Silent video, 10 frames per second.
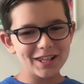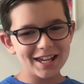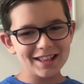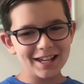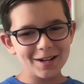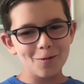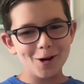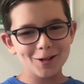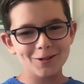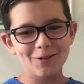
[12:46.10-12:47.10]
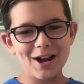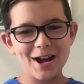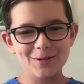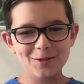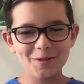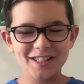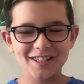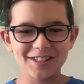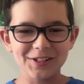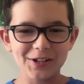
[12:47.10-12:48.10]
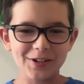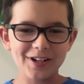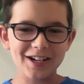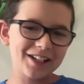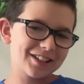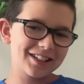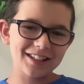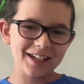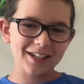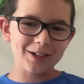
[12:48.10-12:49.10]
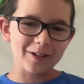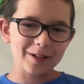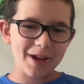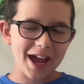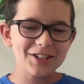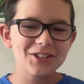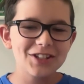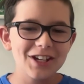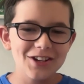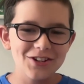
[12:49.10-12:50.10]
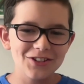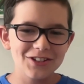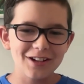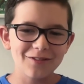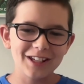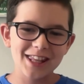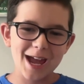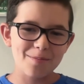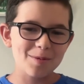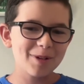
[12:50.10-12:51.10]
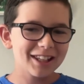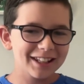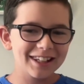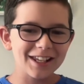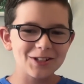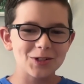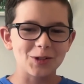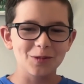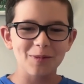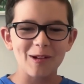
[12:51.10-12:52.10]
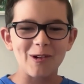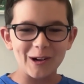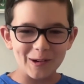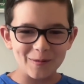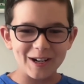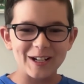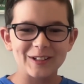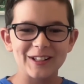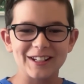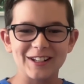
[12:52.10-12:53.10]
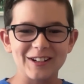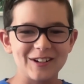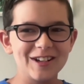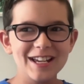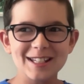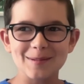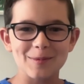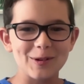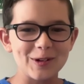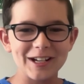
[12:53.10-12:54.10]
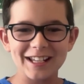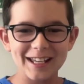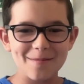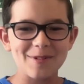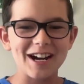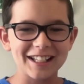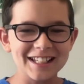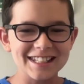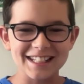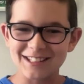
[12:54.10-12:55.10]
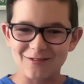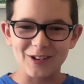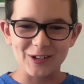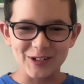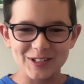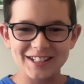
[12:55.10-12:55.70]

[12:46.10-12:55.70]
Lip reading: they walk around with, us going backstage and stuff like that. But mainly they just hold my water bottle and, support and get behind the scenes photos.